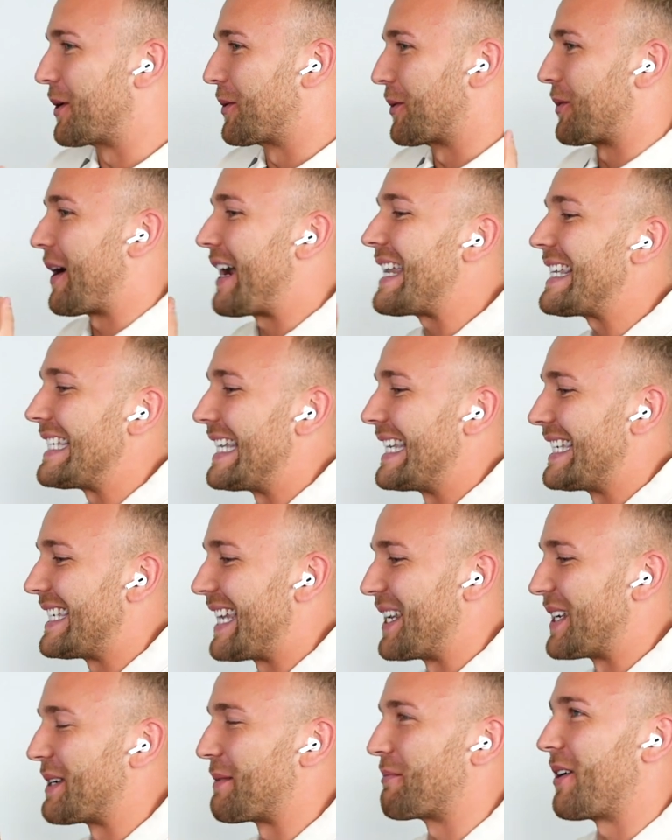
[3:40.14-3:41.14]
progressed
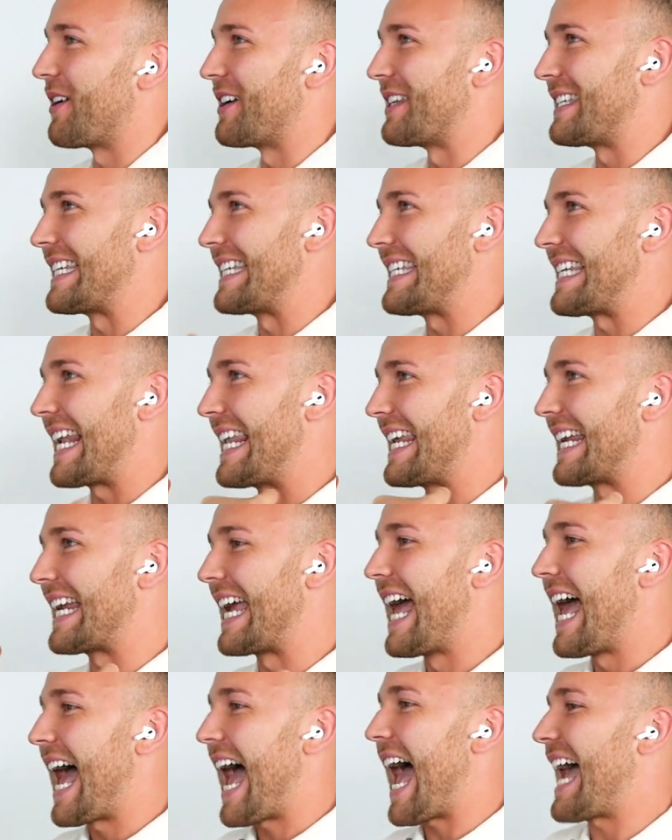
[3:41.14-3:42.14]
this enterprise to selling